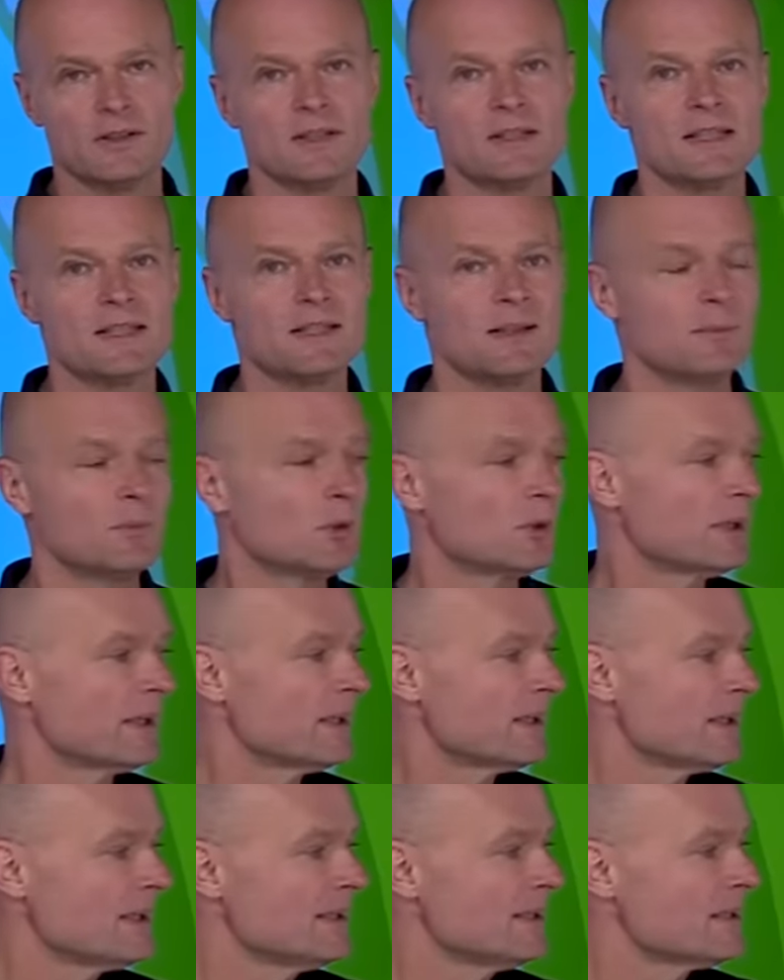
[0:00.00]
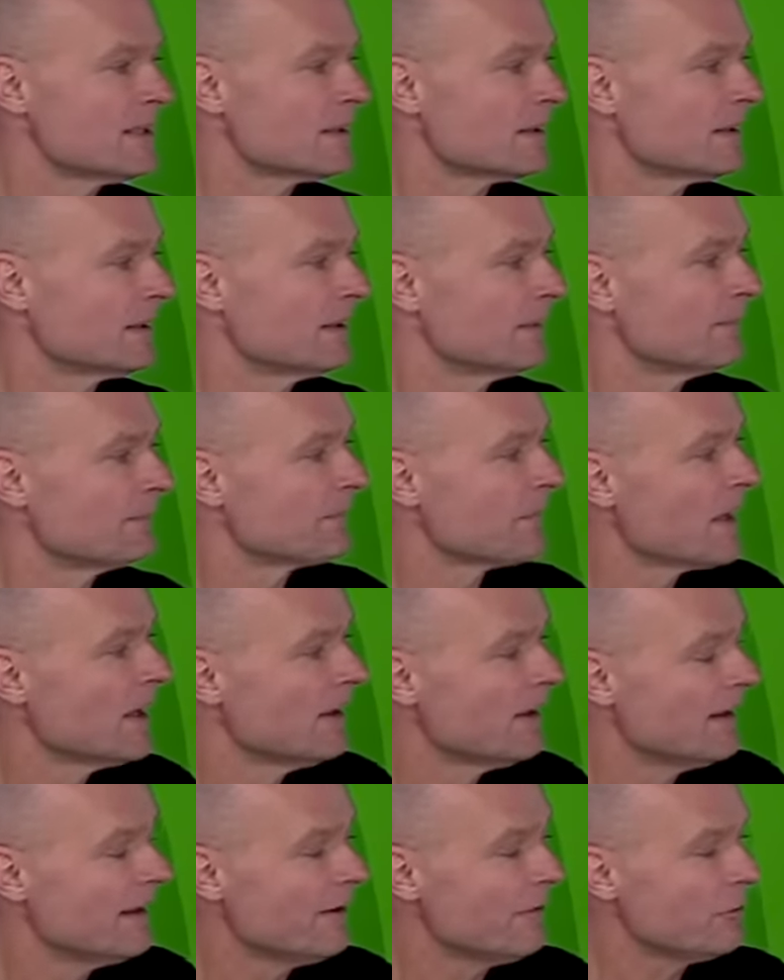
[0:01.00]
stimulate insulin.
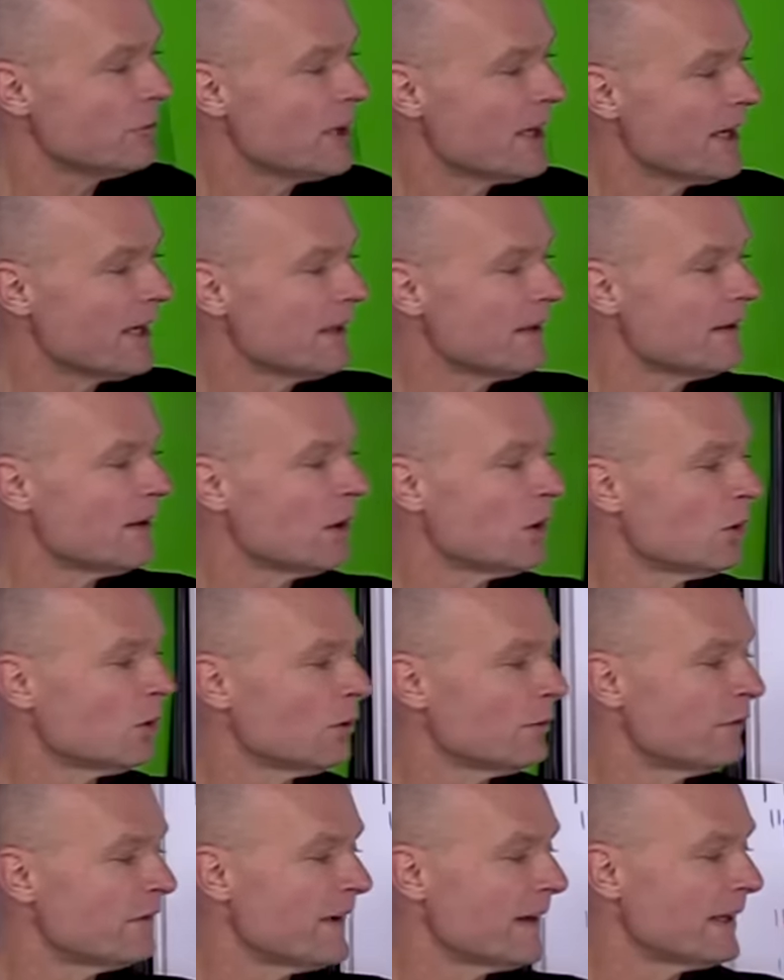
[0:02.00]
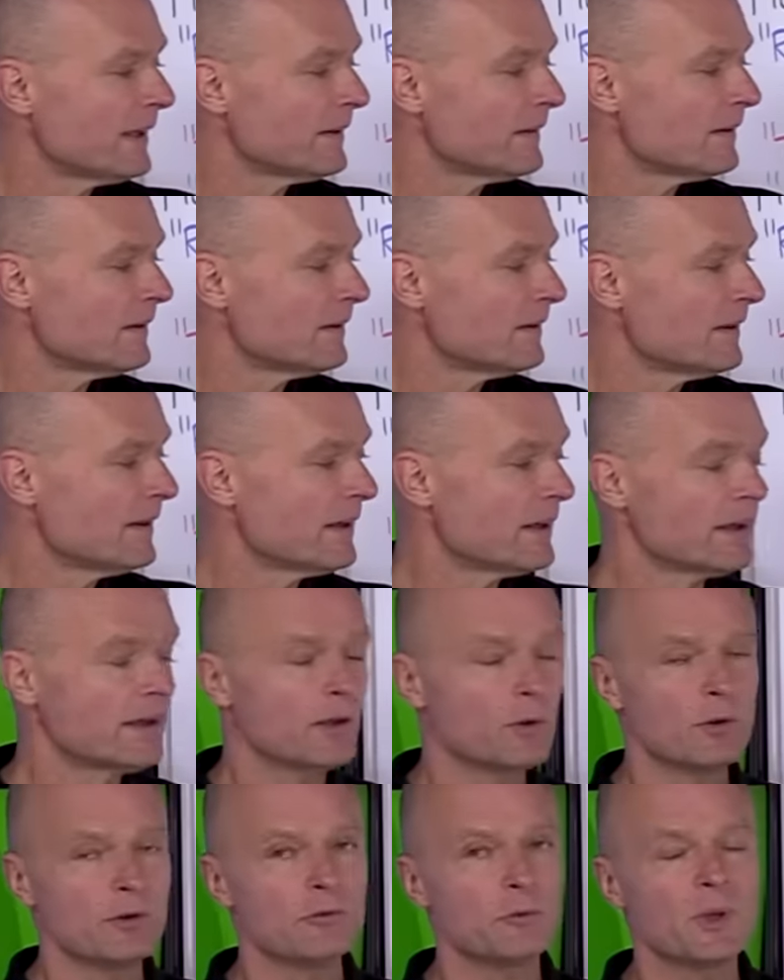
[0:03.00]
If we had the whole fat
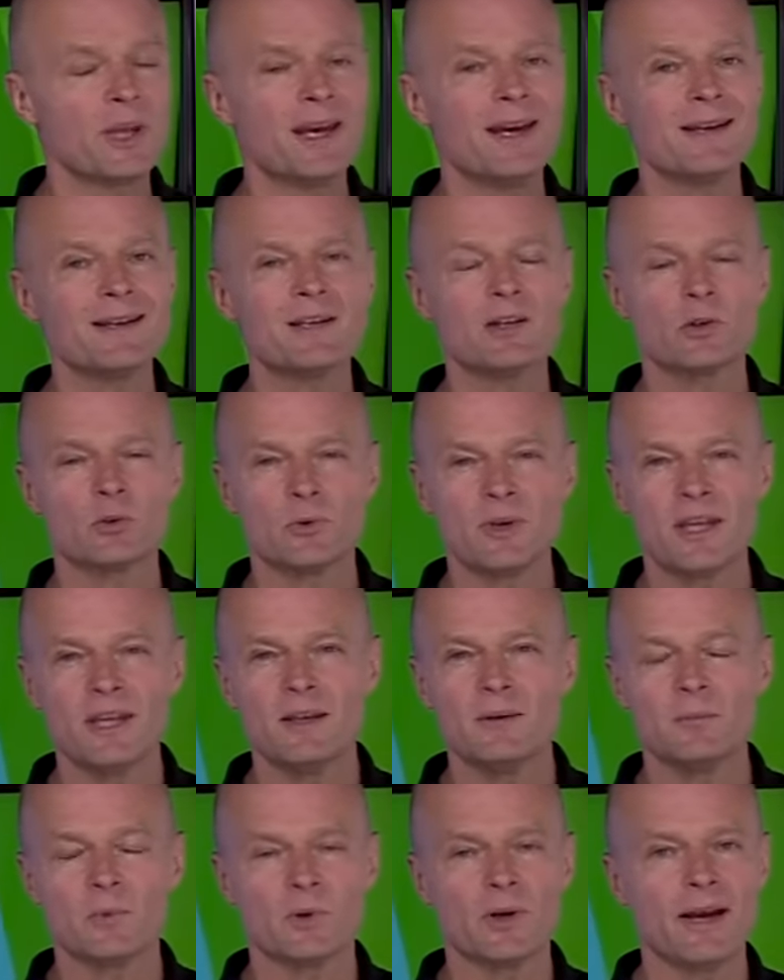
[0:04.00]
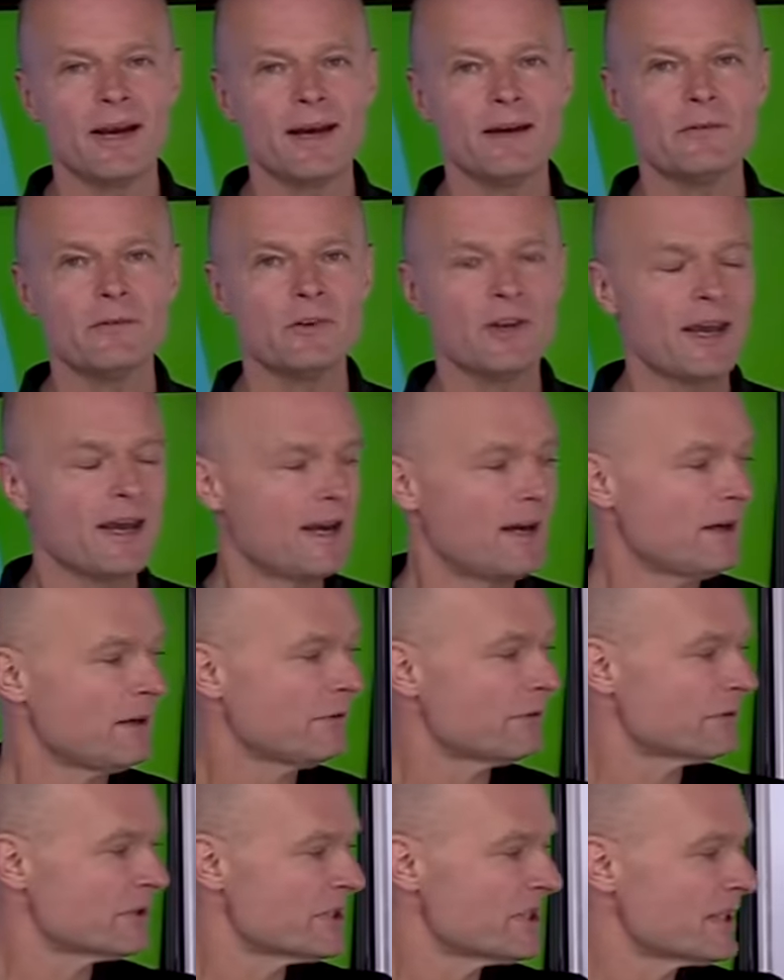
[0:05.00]
dairy, or if we had cream, or half and
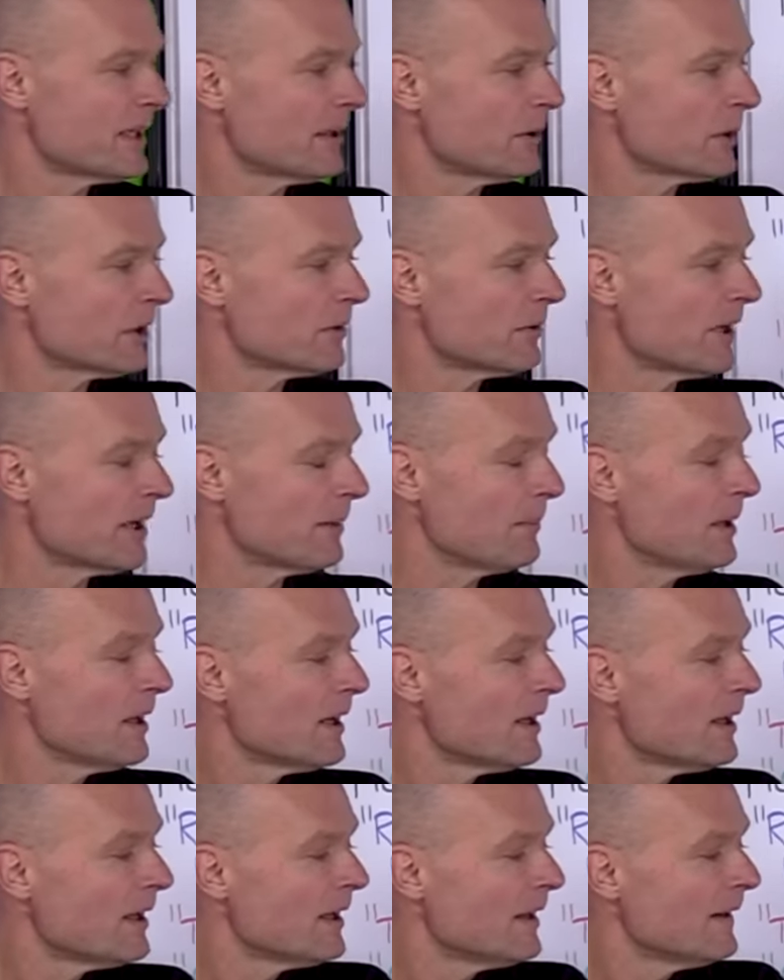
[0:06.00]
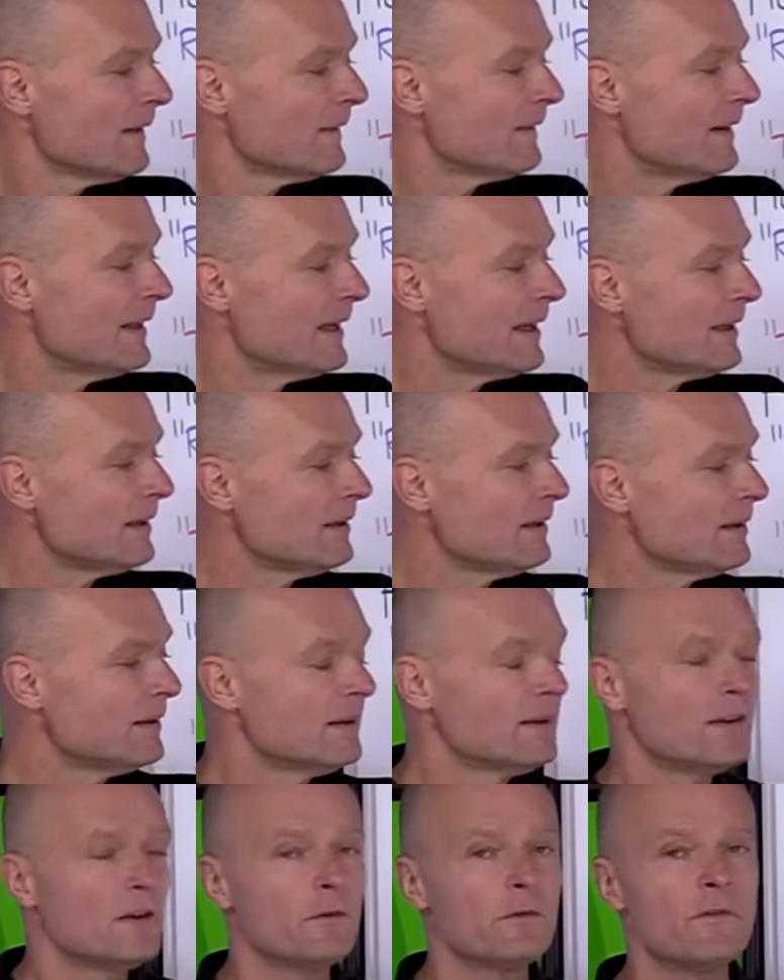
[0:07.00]
half, or sour cream,
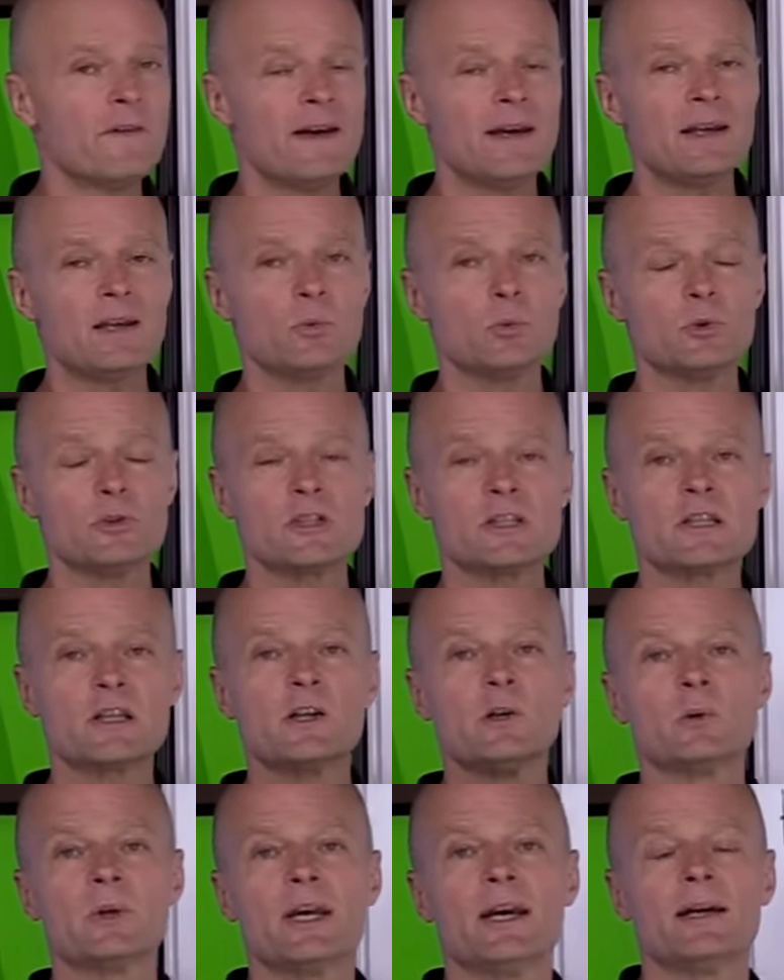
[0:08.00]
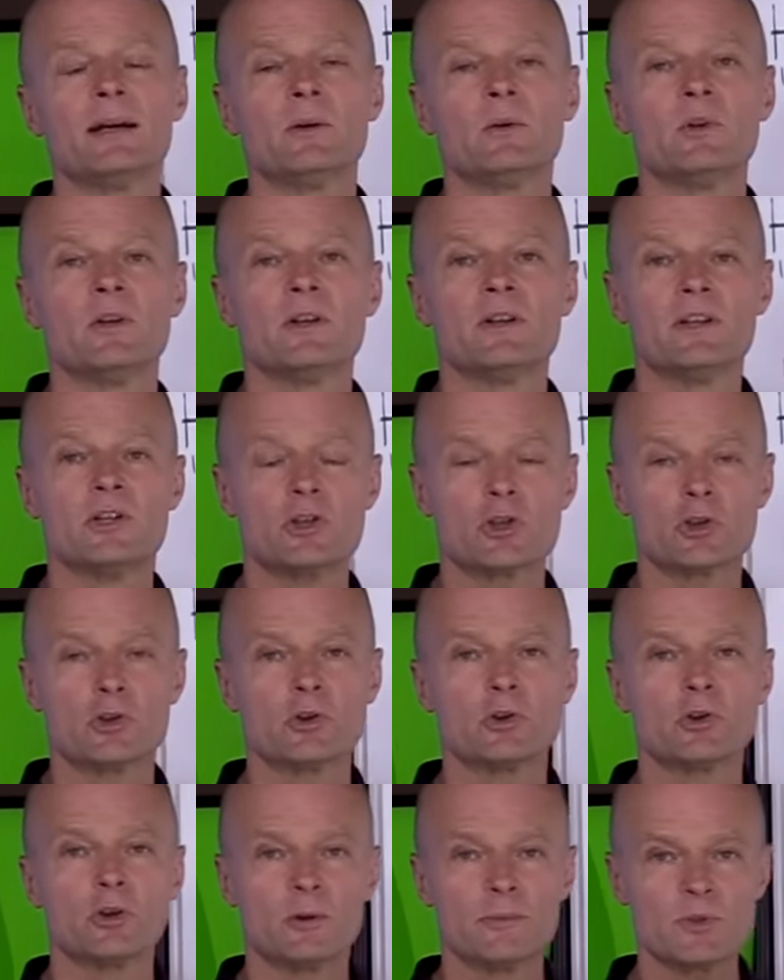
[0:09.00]
then the fat would slow down the
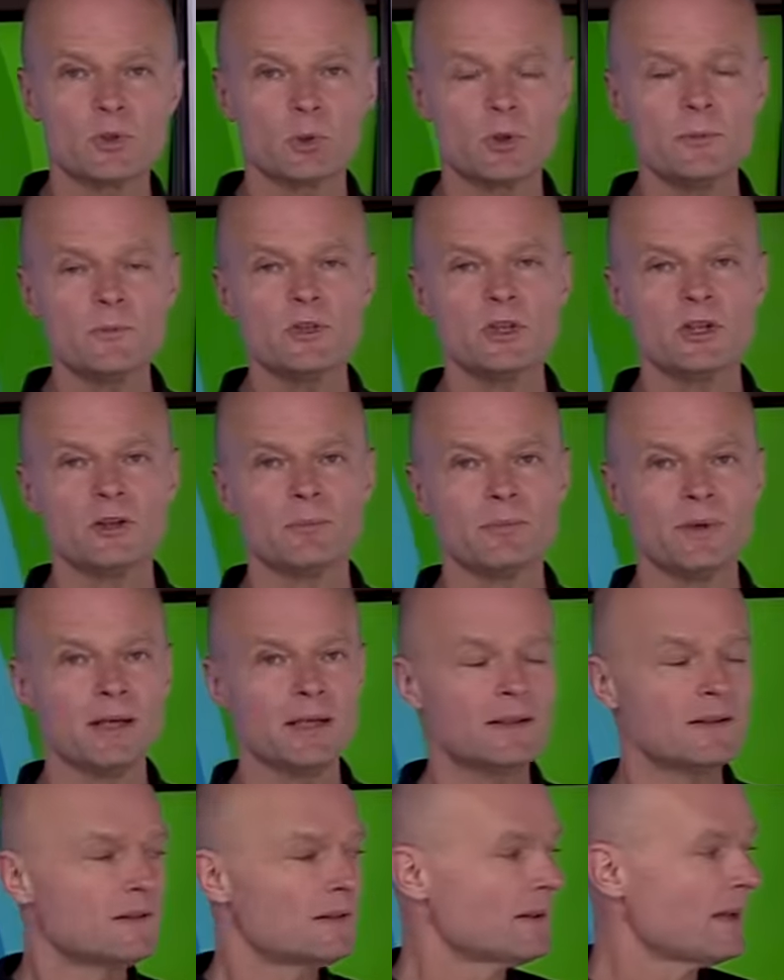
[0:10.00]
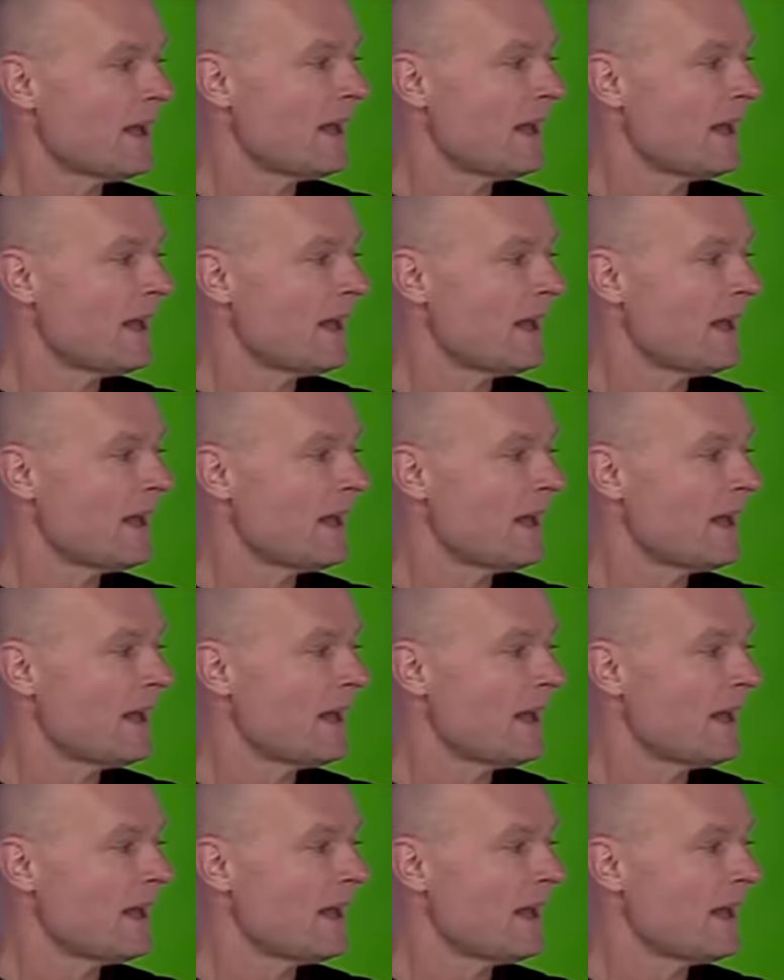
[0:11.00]
sugar absorption a bit,